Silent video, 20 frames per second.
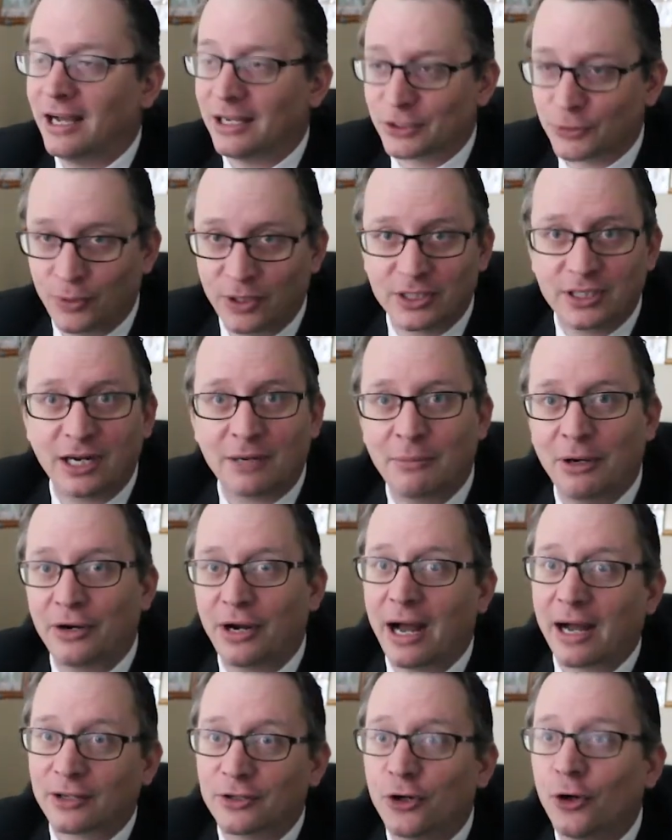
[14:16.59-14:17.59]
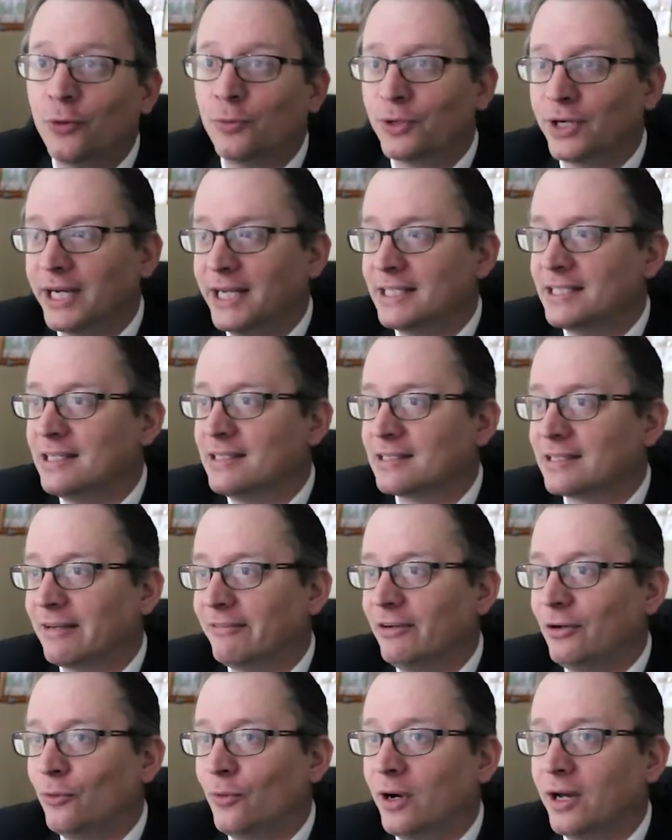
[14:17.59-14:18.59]
So we were talking about October
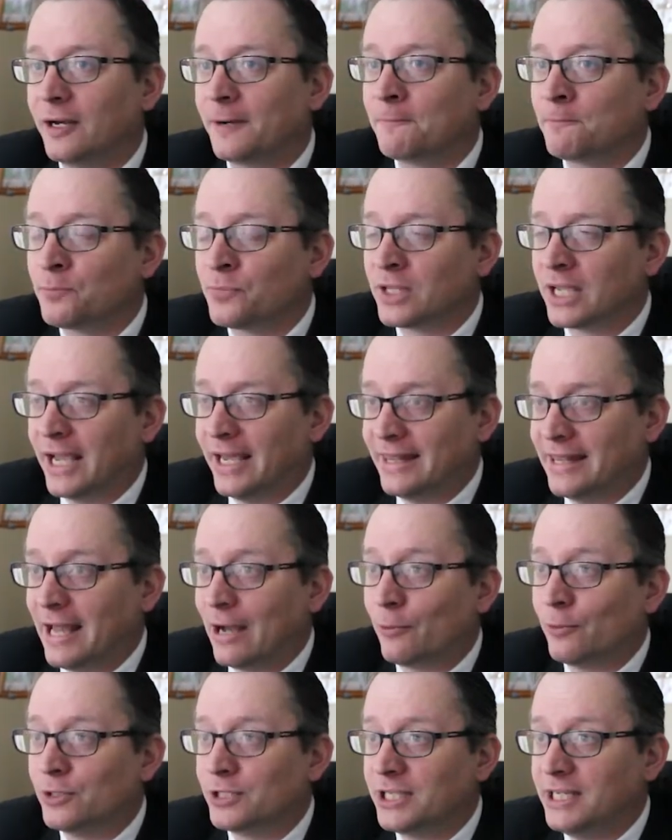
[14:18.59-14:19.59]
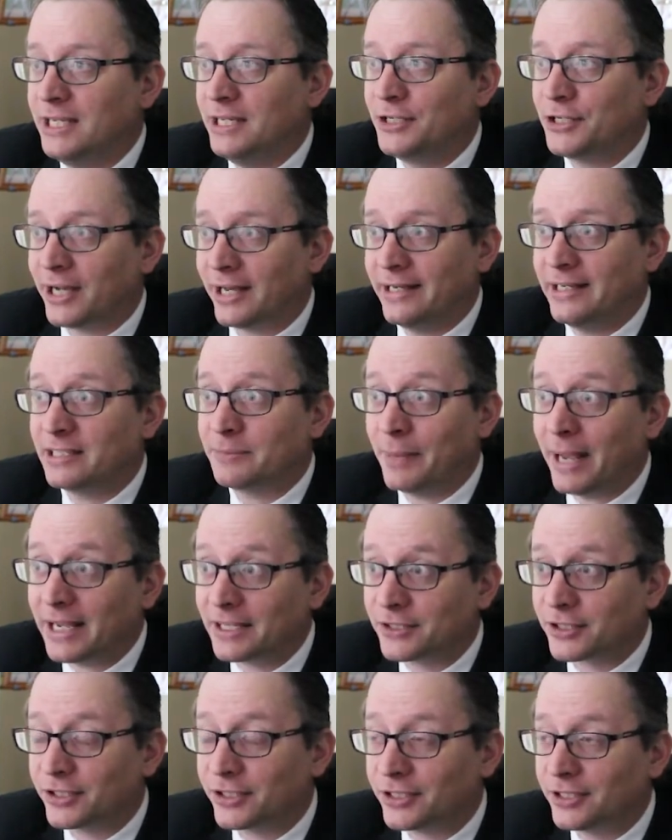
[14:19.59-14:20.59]
1871, and that was the Chinese
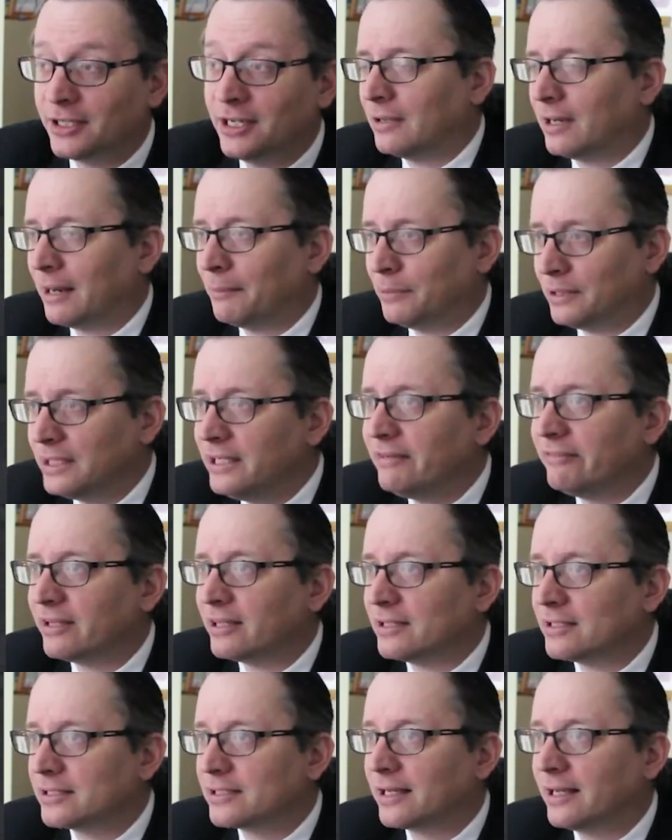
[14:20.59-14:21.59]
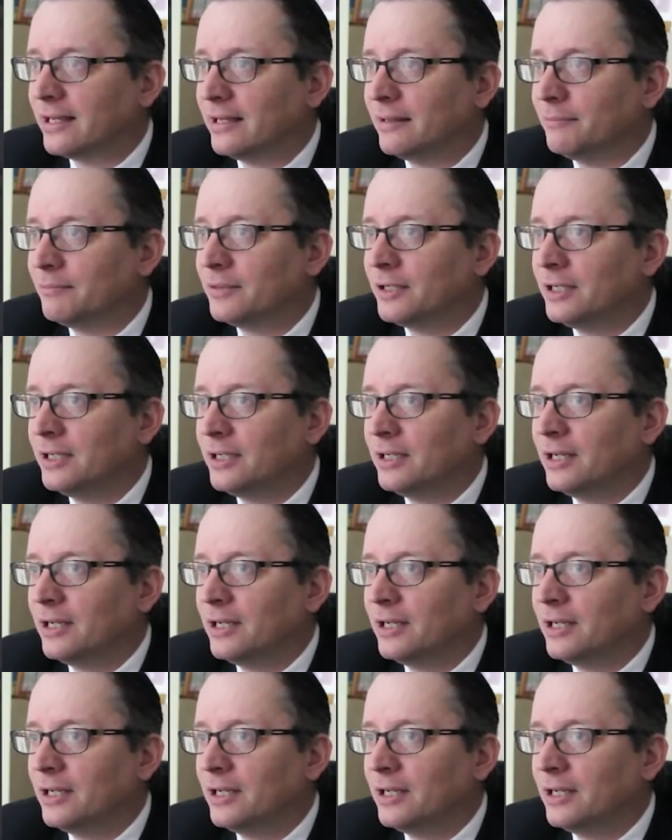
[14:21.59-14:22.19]
Massacre, I believe at this time.